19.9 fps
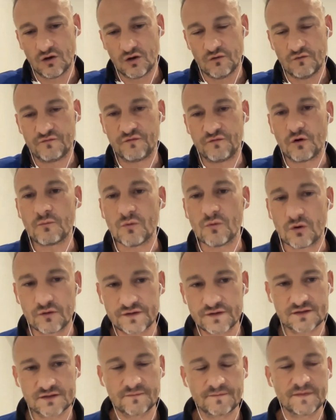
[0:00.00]
4
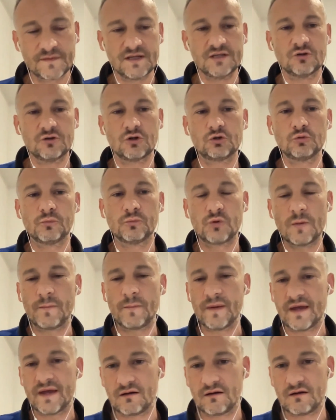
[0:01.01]
months in order to
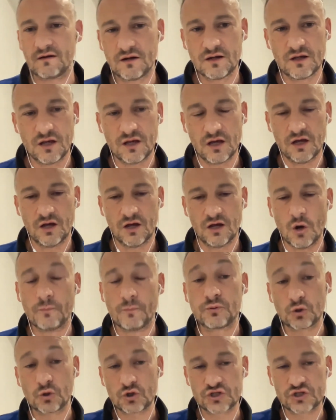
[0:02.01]
prepare a
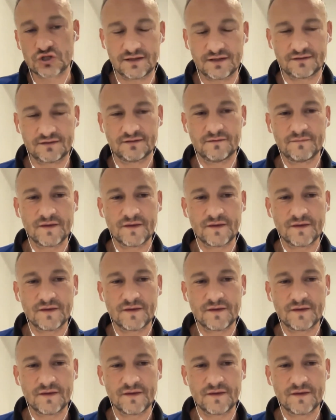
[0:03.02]
project.